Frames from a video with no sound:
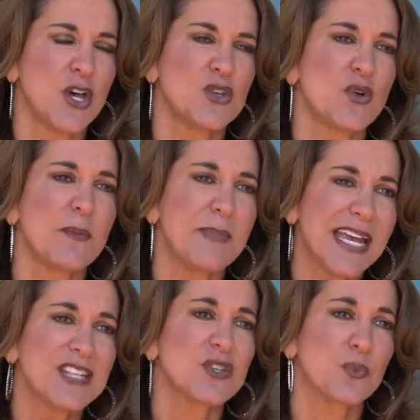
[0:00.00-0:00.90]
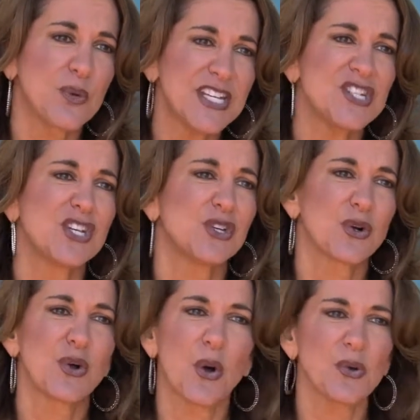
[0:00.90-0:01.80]
So it makes reaching your
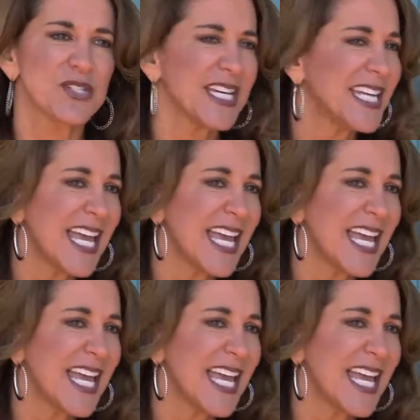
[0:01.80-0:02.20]
goals in